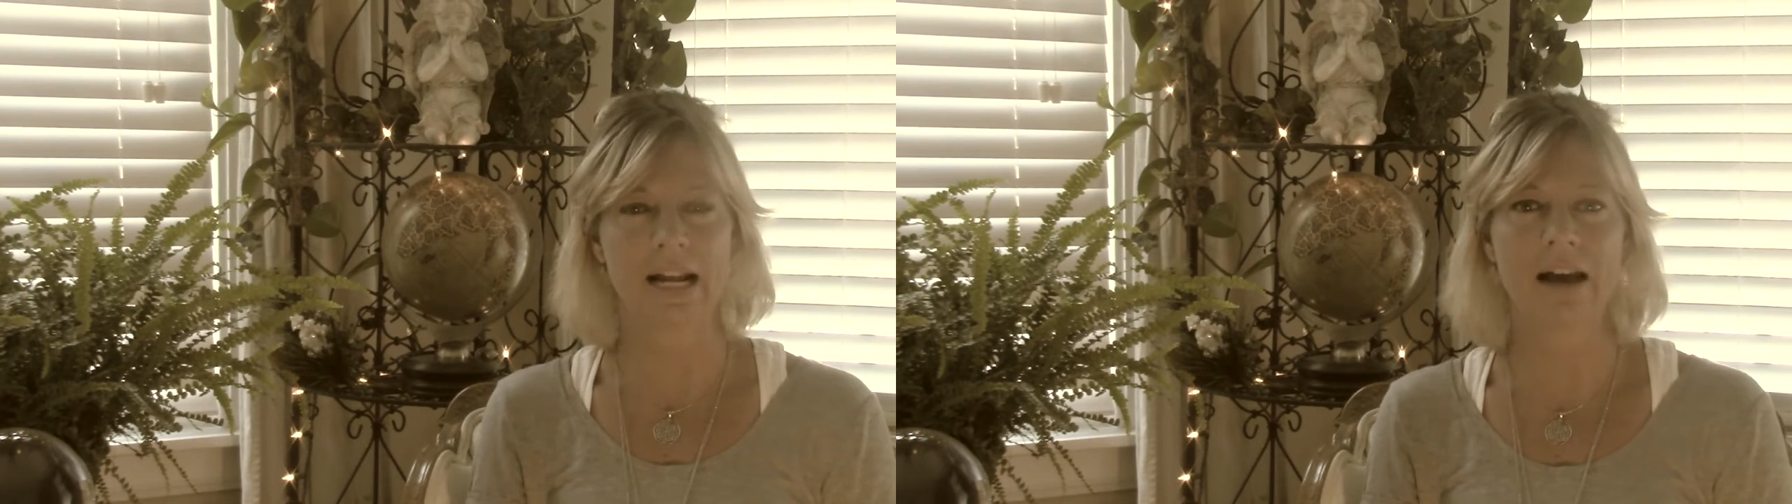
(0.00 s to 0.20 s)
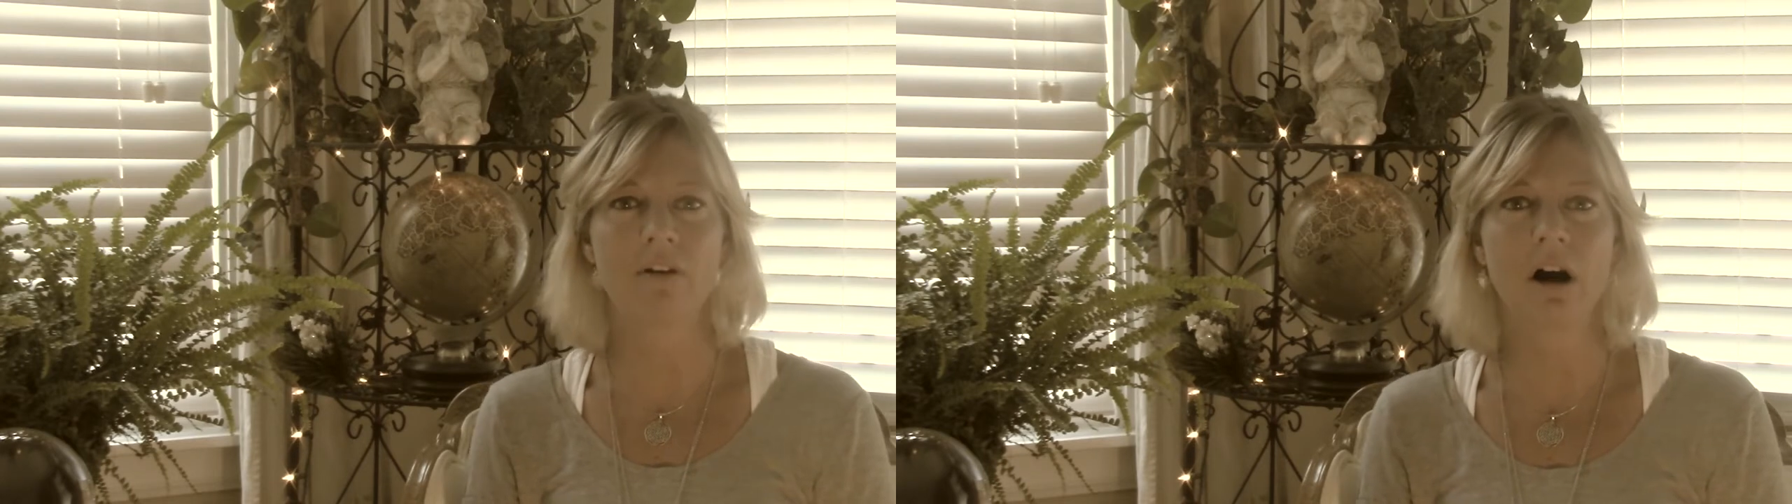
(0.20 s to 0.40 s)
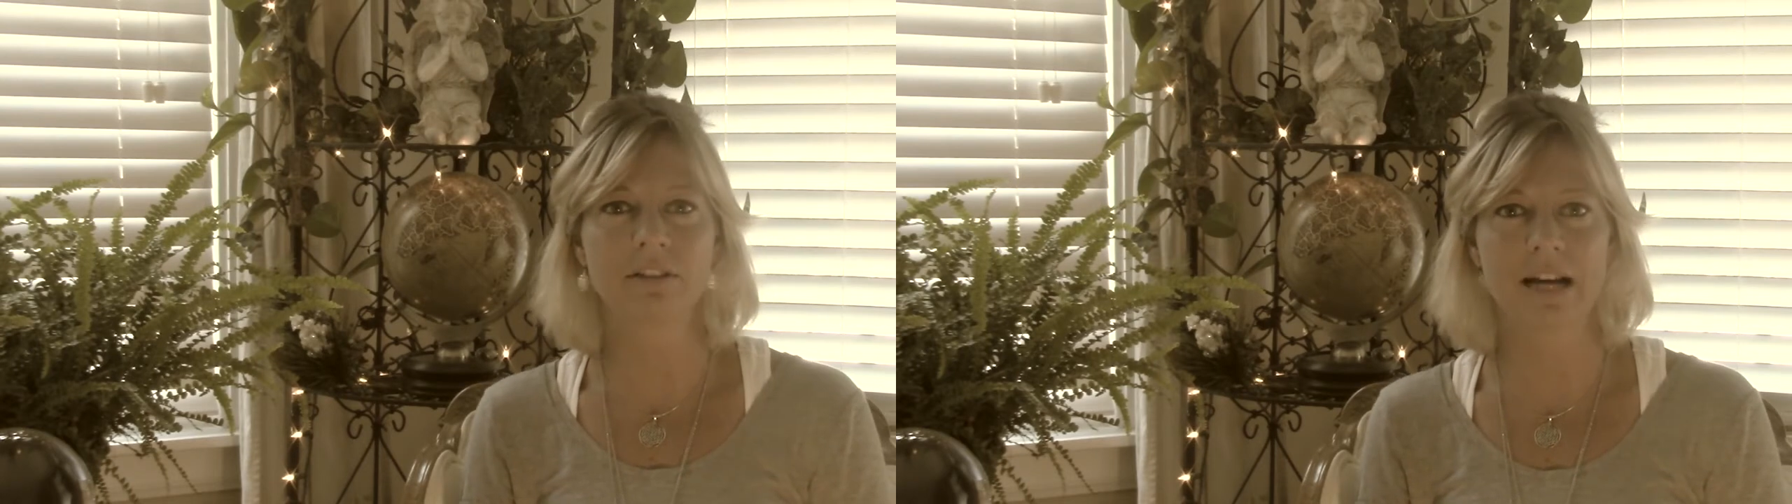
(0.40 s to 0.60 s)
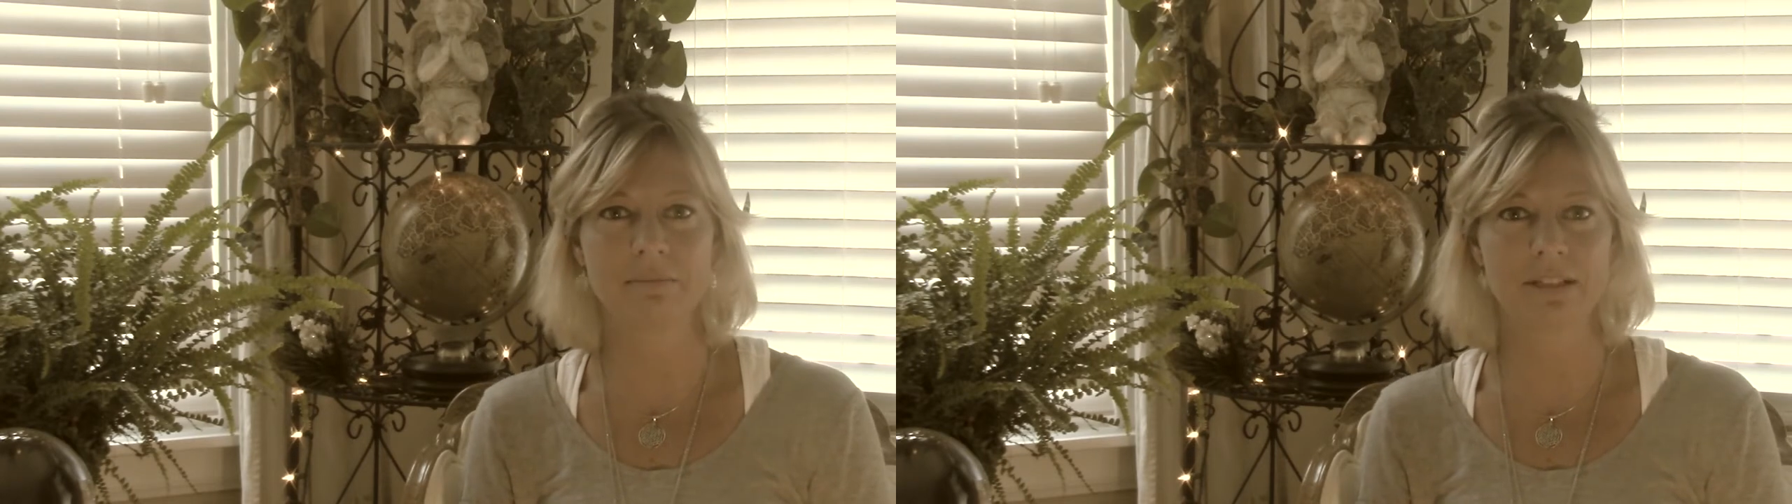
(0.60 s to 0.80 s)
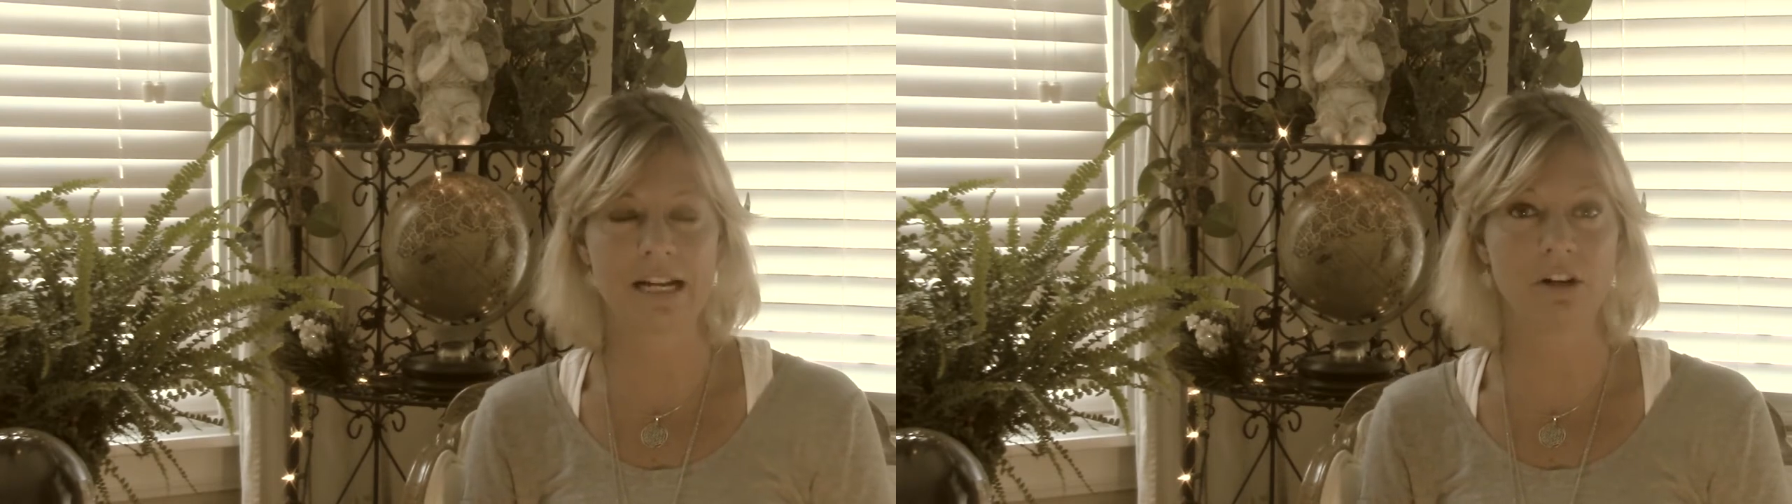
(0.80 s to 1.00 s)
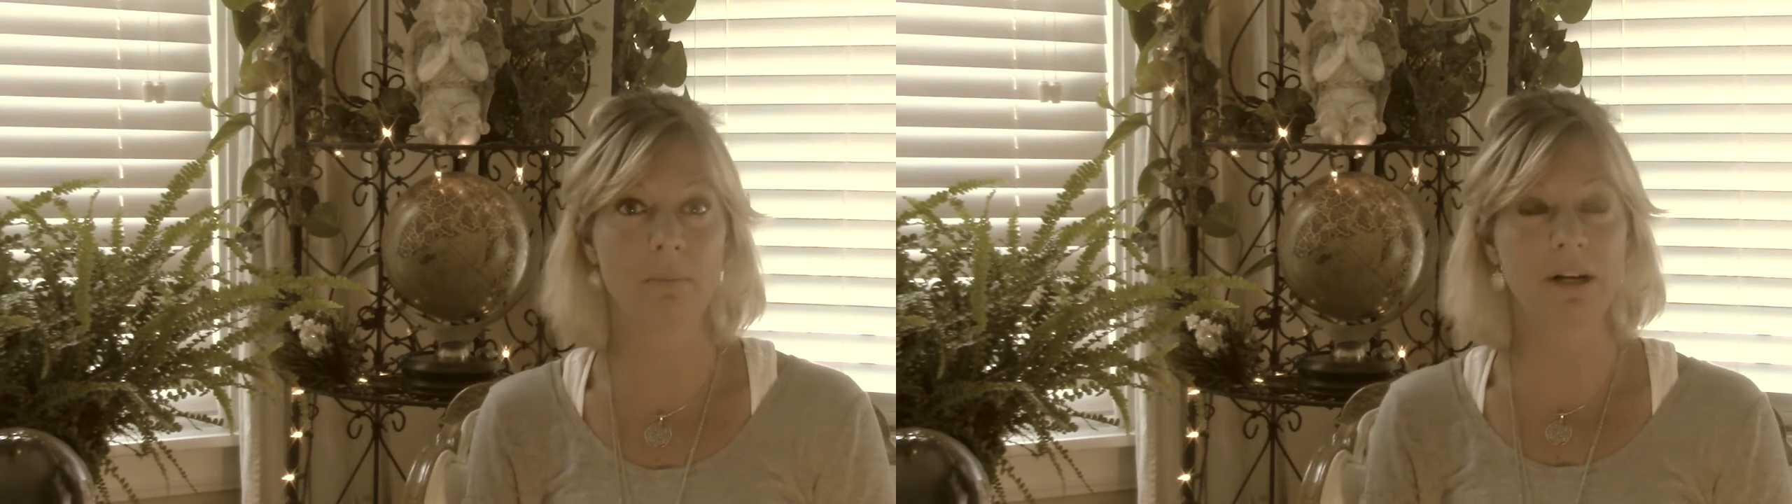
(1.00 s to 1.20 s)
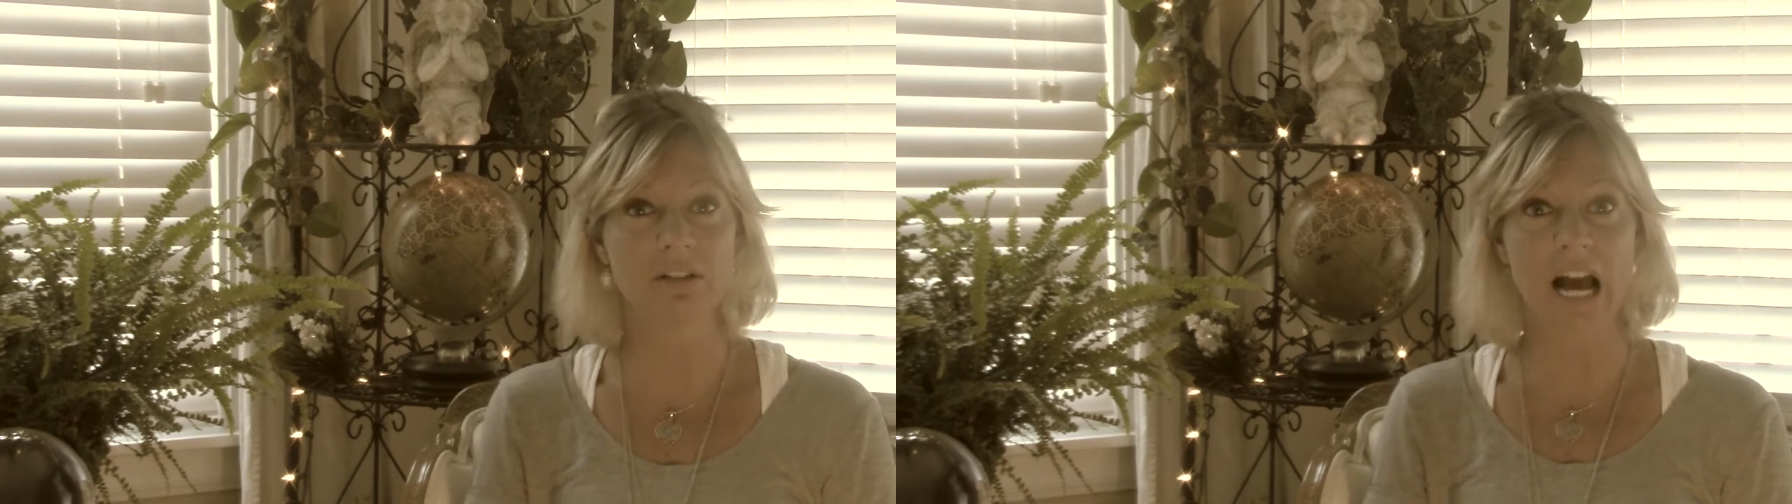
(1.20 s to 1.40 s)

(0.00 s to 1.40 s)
I have a hard time saying no because